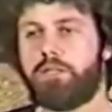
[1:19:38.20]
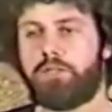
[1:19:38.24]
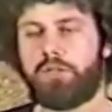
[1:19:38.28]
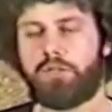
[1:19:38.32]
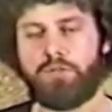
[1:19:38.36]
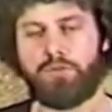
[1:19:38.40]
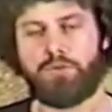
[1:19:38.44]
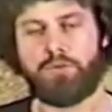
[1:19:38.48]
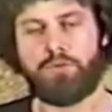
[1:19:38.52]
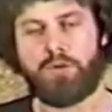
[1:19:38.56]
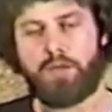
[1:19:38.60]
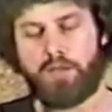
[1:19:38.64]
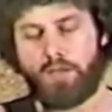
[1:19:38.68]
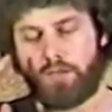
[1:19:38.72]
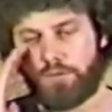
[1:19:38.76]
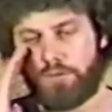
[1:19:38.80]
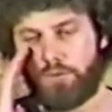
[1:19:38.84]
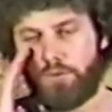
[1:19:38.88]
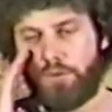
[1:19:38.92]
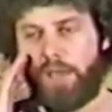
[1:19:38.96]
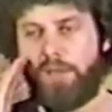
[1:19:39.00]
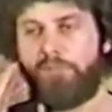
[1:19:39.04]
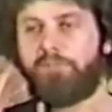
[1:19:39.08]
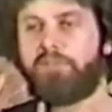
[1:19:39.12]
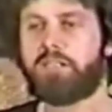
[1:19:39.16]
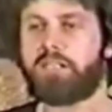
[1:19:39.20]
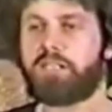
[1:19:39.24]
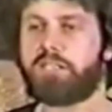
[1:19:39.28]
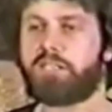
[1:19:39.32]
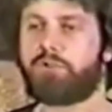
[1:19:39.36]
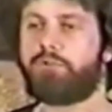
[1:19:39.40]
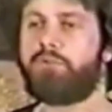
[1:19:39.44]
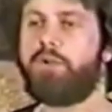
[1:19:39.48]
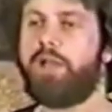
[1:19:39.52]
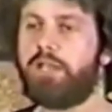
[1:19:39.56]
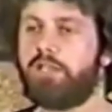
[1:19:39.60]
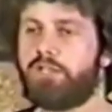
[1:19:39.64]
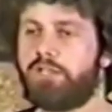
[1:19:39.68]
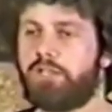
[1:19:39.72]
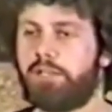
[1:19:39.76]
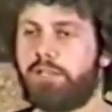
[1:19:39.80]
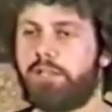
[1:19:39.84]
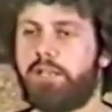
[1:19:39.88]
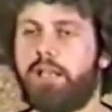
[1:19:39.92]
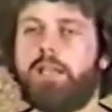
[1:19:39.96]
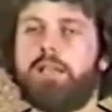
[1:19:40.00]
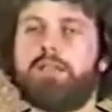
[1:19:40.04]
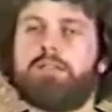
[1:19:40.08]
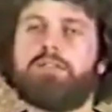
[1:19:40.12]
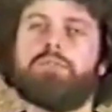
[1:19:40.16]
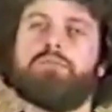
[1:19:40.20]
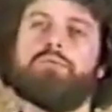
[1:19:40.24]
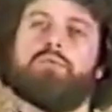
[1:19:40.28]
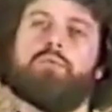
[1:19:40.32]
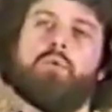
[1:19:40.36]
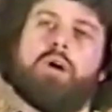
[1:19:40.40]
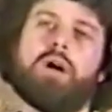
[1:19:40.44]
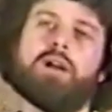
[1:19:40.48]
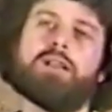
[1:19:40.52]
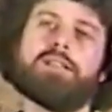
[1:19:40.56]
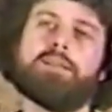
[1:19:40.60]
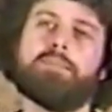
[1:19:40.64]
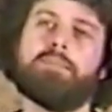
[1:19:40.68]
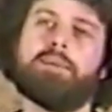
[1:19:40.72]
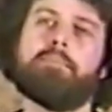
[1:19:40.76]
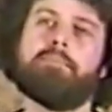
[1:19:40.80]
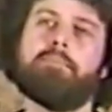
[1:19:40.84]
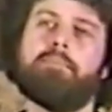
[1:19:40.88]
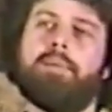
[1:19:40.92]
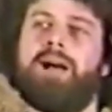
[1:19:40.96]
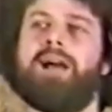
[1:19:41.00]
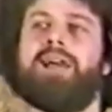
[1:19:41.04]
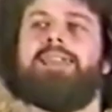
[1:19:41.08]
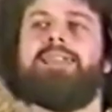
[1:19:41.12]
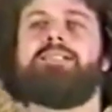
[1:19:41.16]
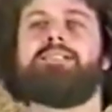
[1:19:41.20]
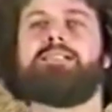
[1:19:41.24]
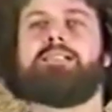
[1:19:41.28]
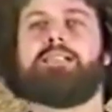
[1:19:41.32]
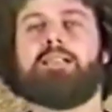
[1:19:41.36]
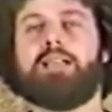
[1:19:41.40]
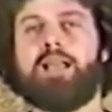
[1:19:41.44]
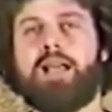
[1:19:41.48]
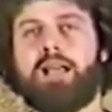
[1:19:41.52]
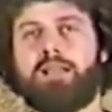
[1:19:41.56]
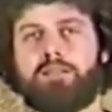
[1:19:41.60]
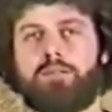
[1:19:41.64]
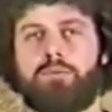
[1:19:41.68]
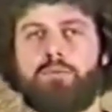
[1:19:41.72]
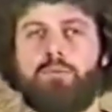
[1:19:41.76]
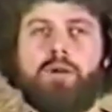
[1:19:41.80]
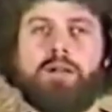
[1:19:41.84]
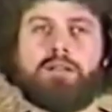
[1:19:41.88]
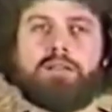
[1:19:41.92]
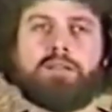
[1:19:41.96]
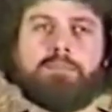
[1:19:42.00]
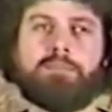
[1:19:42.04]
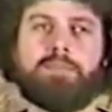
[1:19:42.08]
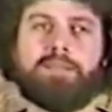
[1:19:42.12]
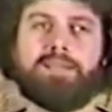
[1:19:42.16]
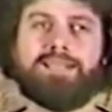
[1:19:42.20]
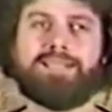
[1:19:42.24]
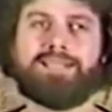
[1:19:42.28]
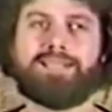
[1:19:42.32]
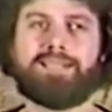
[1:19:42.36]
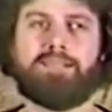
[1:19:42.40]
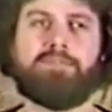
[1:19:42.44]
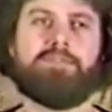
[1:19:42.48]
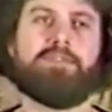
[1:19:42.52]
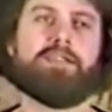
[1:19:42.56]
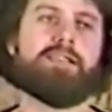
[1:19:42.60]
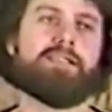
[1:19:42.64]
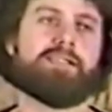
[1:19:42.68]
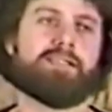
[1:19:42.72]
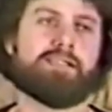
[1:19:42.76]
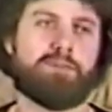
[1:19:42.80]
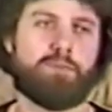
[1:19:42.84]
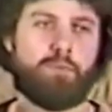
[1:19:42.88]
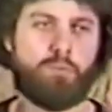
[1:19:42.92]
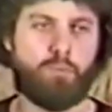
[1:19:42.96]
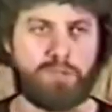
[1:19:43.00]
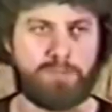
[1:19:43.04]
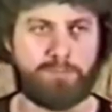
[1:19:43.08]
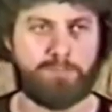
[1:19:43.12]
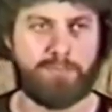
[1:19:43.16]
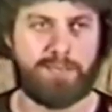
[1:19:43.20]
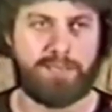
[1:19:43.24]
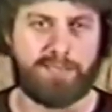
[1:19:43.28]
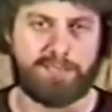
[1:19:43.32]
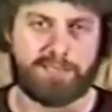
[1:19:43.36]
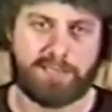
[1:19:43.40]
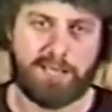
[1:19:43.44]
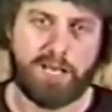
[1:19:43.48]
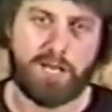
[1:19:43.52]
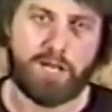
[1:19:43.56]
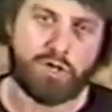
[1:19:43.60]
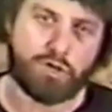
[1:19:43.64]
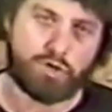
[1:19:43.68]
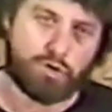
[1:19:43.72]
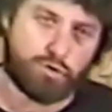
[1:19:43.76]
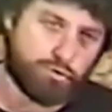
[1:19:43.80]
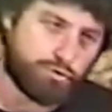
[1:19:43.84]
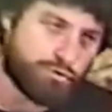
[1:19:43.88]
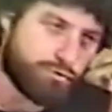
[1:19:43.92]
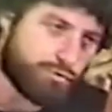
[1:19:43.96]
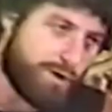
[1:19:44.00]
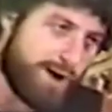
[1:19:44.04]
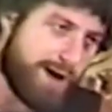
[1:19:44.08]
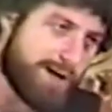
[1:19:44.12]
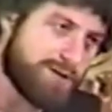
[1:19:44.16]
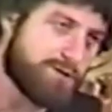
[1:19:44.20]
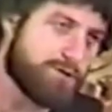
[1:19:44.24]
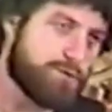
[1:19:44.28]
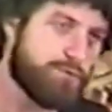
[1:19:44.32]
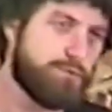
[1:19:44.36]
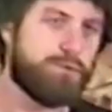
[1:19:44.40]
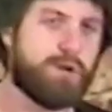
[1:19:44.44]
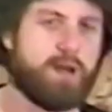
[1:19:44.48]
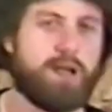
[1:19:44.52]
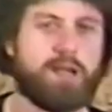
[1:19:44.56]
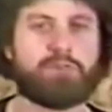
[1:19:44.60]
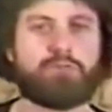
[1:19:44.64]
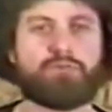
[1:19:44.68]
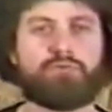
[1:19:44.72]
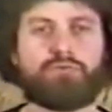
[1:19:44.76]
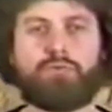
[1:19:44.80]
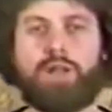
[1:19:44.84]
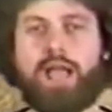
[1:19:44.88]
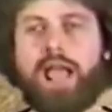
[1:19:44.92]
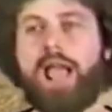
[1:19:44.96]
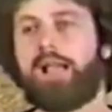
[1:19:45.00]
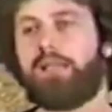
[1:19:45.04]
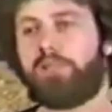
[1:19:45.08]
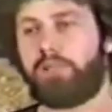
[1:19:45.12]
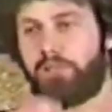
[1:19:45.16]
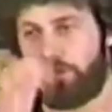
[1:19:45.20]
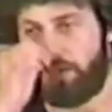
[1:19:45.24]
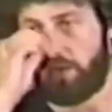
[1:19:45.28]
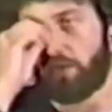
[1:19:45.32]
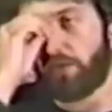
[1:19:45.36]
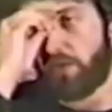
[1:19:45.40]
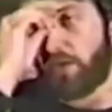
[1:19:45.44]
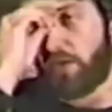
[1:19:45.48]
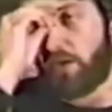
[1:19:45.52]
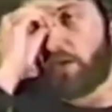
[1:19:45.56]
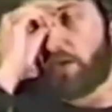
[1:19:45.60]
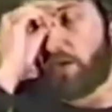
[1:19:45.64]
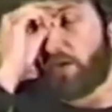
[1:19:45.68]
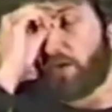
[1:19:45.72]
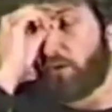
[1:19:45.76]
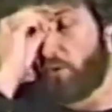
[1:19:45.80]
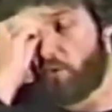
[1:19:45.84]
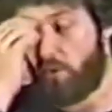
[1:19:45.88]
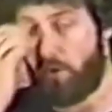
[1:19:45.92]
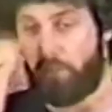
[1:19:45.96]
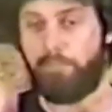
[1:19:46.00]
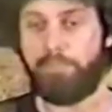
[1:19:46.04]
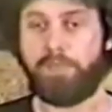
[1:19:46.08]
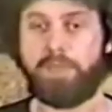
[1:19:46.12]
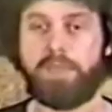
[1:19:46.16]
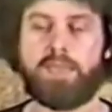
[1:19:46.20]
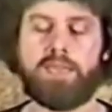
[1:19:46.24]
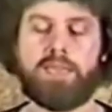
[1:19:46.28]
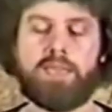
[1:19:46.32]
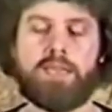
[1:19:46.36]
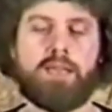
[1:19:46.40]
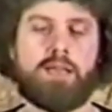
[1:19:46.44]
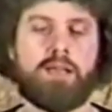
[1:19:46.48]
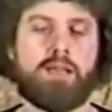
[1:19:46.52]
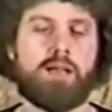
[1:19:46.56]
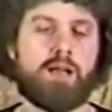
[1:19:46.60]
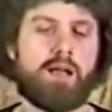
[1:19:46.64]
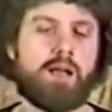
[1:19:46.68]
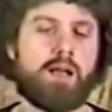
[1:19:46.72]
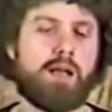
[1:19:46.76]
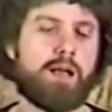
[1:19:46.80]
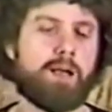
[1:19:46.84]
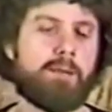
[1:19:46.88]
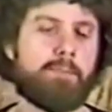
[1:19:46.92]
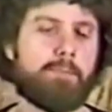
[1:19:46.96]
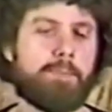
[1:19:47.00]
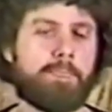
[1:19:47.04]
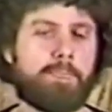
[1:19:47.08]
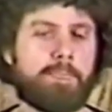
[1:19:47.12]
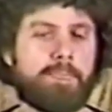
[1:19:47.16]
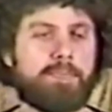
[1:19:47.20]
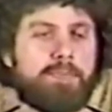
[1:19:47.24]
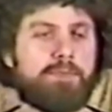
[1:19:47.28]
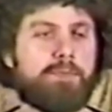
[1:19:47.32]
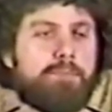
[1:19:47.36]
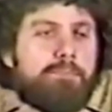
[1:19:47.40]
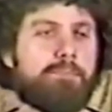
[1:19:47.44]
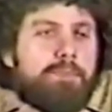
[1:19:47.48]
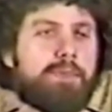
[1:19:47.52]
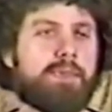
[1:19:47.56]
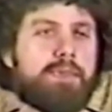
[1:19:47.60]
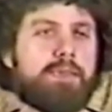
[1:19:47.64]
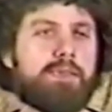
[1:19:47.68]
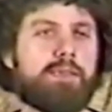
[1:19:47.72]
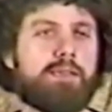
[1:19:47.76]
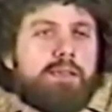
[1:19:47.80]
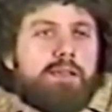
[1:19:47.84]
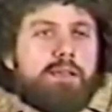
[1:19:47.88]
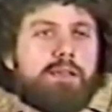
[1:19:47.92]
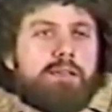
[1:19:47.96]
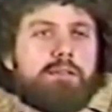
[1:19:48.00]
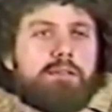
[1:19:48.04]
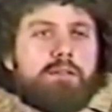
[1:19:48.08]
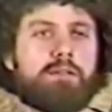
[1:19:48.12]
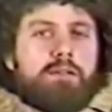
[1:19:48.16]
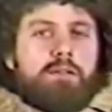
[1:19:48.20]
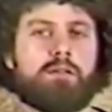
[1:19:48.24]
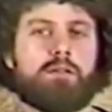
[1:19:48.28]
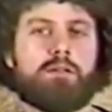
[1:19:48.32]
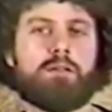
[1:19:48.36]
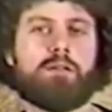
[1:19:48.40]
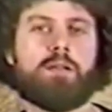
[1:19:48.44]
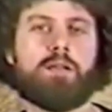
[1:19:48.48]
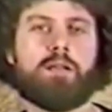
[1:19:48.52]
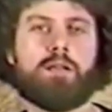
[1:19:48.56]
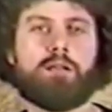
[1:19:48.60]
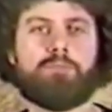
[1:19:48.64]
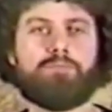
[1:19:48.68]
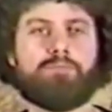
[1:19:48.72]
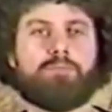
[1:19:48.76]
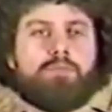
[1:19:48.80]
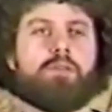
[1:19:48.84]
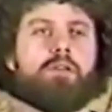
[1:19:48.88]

to, to have discretion and to want to be modest and not to want to be lascivious, which means to try to attract uh, or be, um, to be uh, uh,